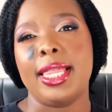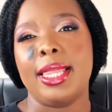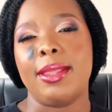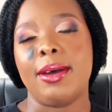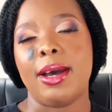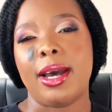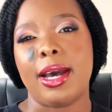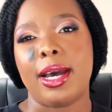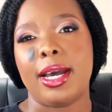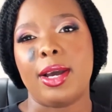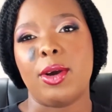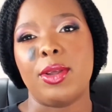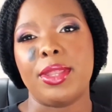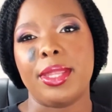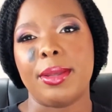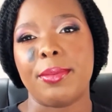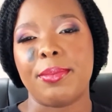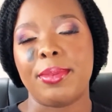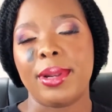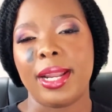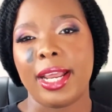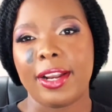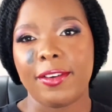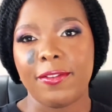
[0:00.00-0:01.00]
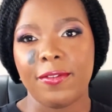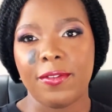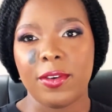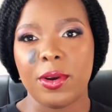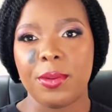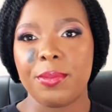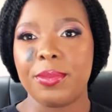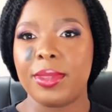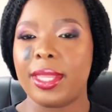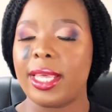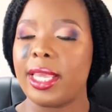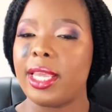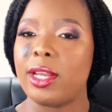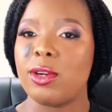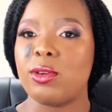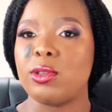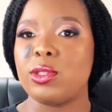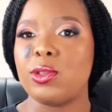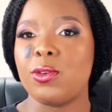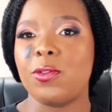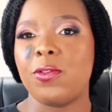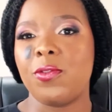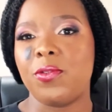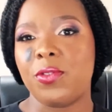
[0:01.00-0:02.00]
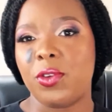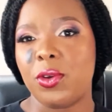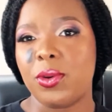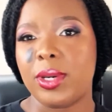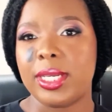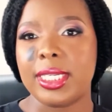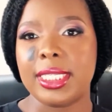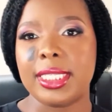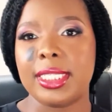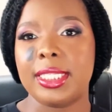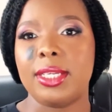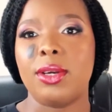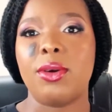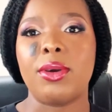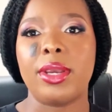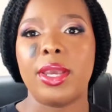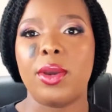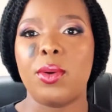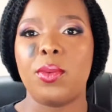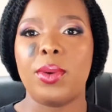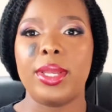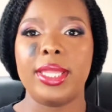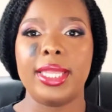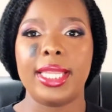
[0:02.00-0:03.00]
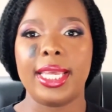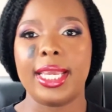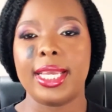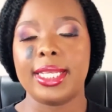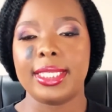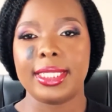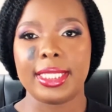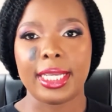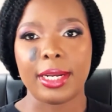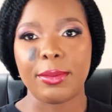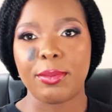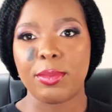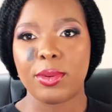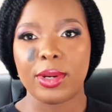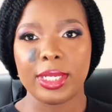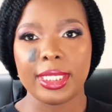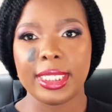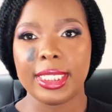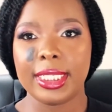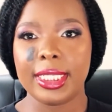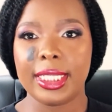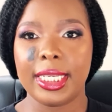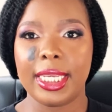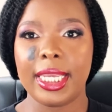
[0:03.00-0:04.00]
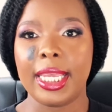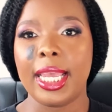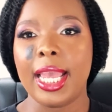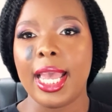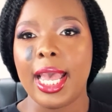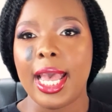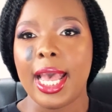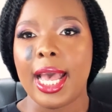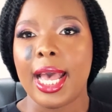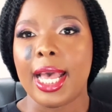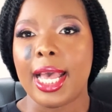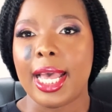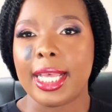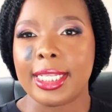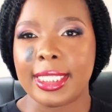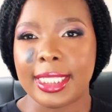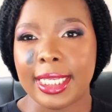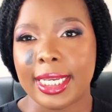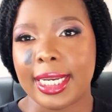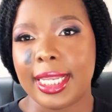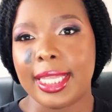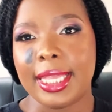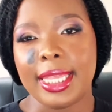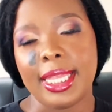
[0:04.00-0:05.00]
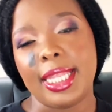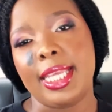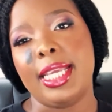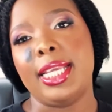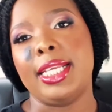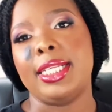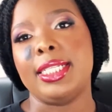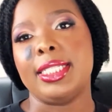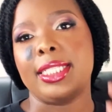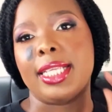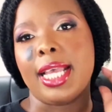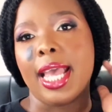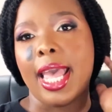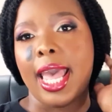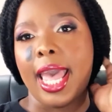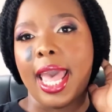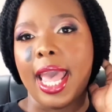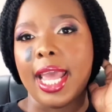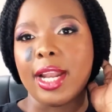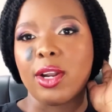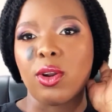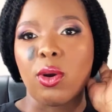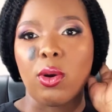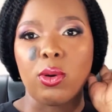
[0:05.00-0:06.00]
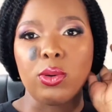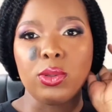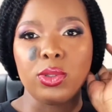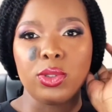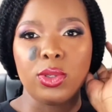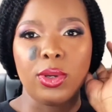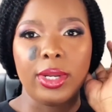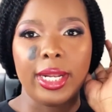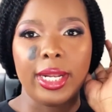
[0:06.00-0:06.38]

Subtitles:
on the platform, they can also view and see, okay, when they can start processing certain things. And also